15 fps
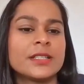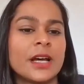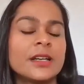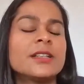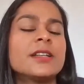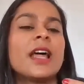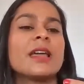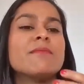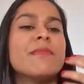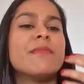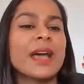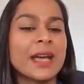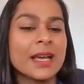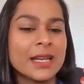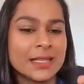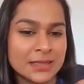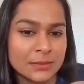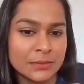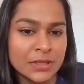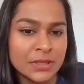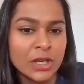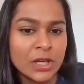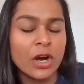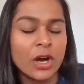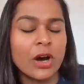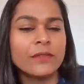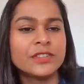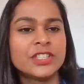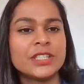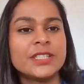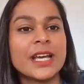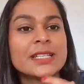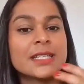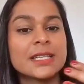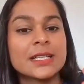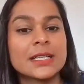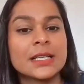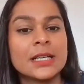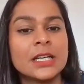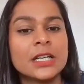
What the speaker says: underlying mechanism of genetic